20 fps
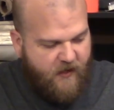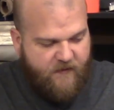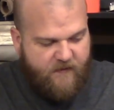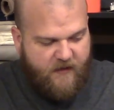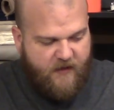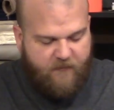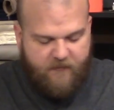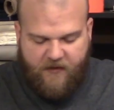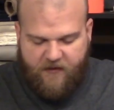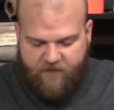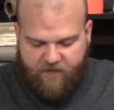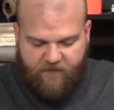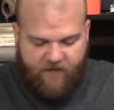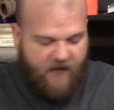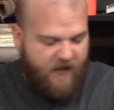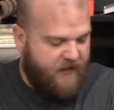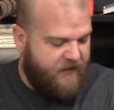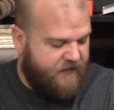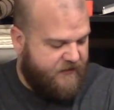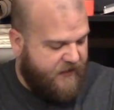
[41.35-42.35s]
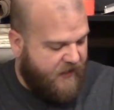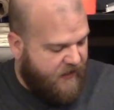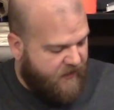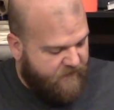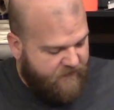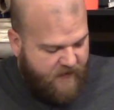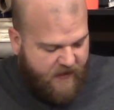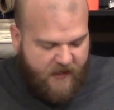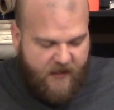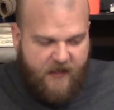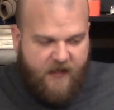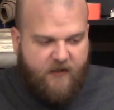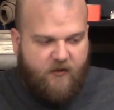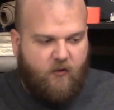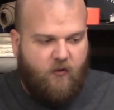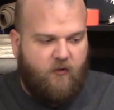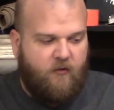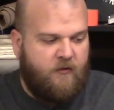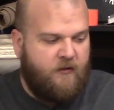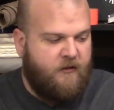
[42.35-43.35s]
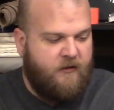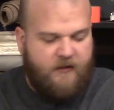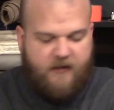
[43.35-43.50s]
And then I'm going to sand down the handle